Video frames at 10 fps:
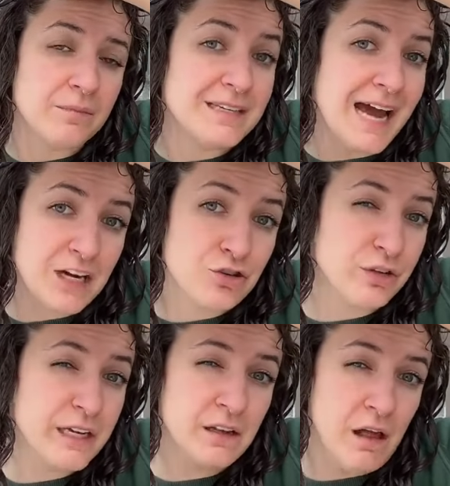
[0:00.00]

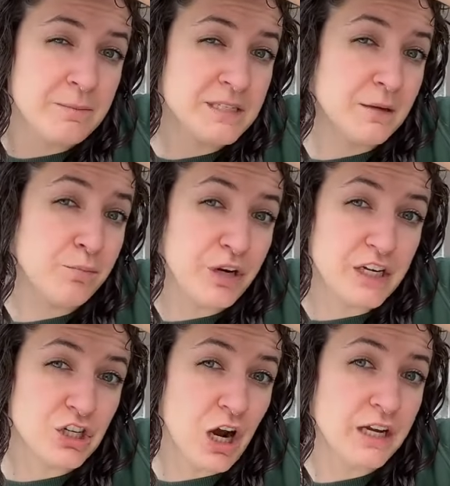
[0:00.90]
naturally clumps in pretty
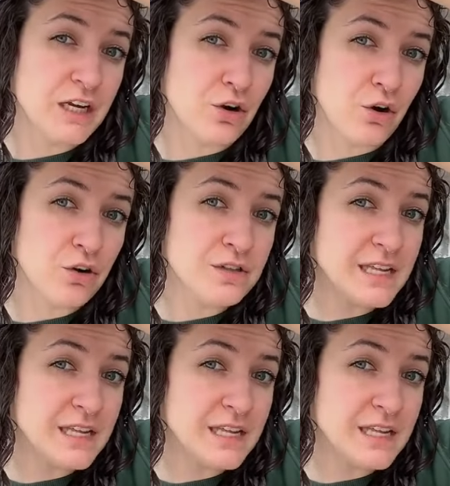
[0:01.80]
chunky curls,